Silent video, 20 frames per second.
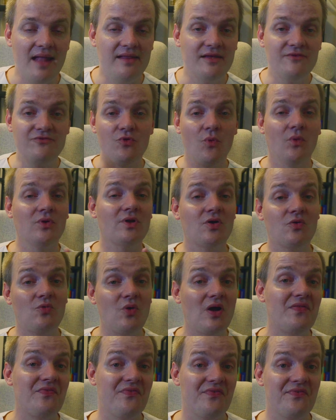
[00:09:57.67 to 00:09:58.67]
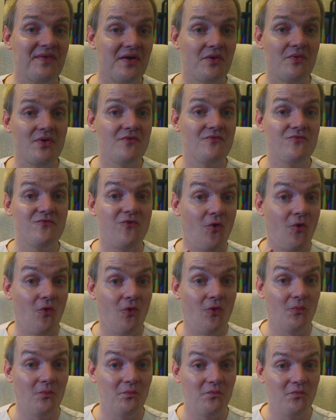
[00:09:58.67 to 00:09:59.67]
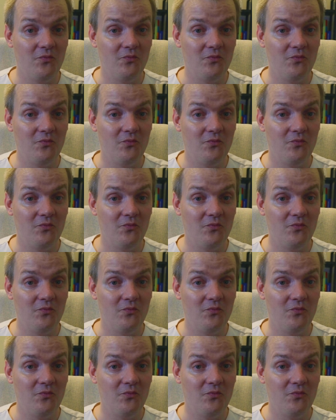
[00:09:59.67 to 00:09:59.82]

And if you want a great theory for